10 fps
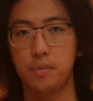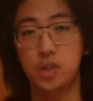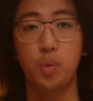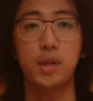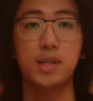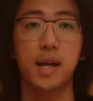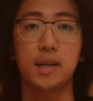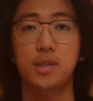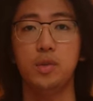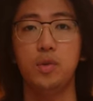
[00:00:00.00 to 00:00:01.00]
So what these
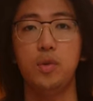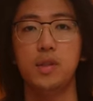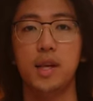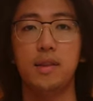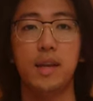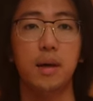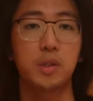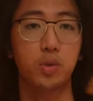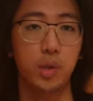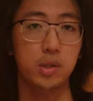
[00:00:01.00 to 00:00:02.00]
guys do is that they
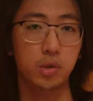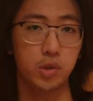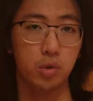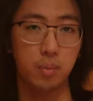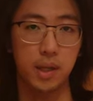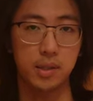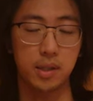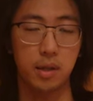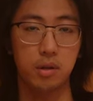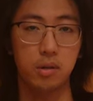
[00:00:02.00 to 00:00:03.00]
help squeeze your shoulder blades
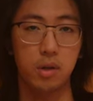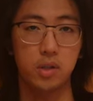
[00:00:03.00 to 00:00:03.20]
together,